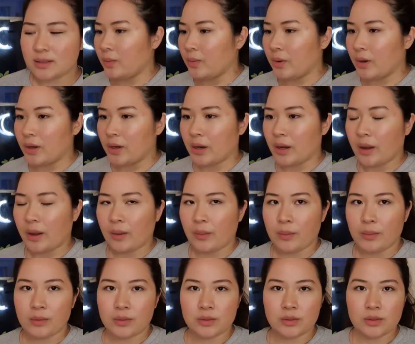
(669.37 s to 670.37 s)
What I
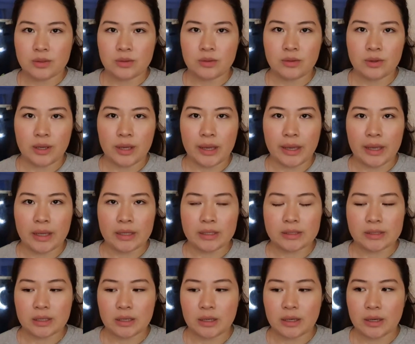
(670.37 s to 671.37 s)
will do
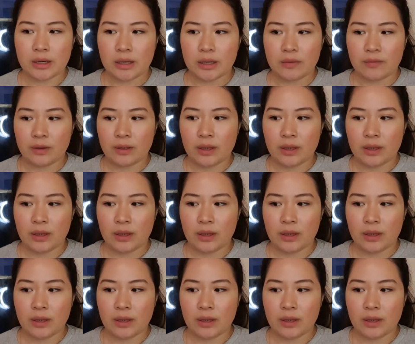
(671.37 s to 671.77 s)
is I